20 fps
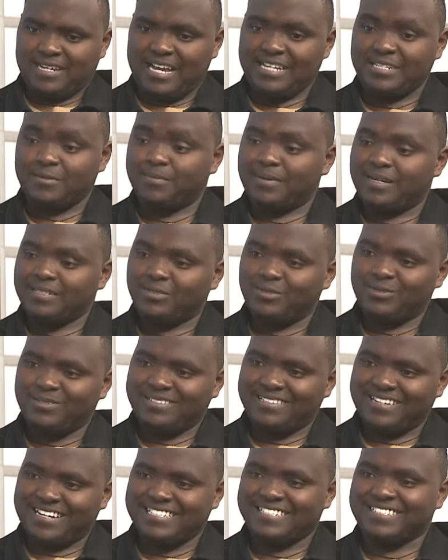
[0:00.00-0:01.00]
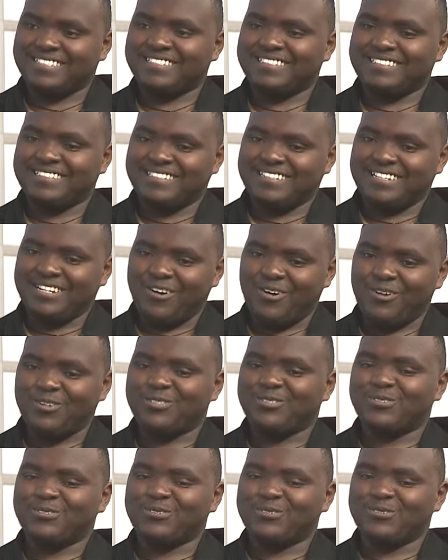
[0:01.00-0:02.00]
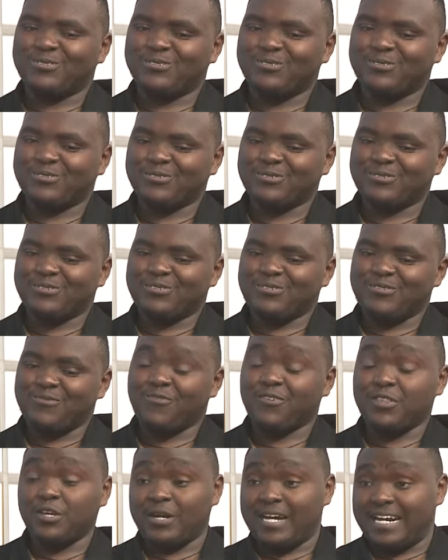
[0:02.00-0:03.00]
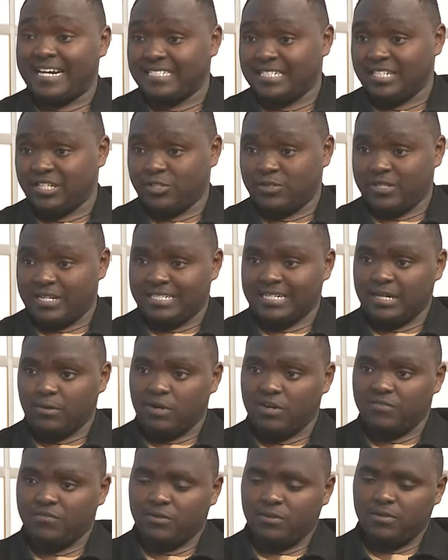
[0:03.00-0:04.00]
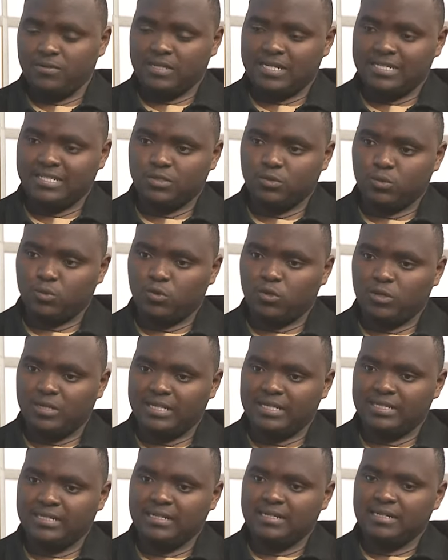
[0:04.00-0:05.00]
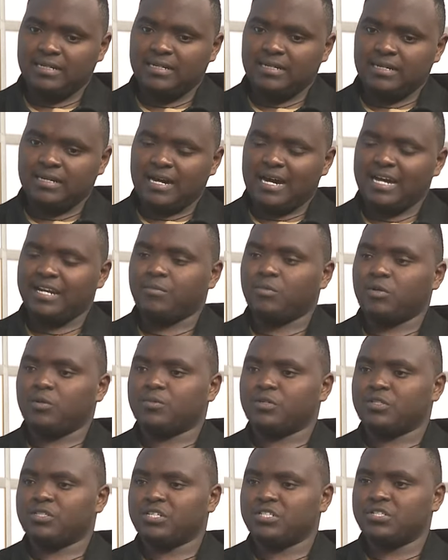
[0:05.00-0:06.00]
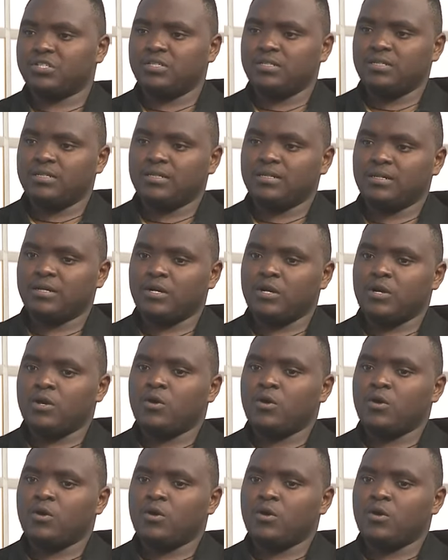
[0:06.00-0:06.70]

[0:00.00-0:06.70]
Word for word: as a person, mm -hmm. as also for the organization that I work for, mm -hmm. that is World Animal Protection. Mm -hmm.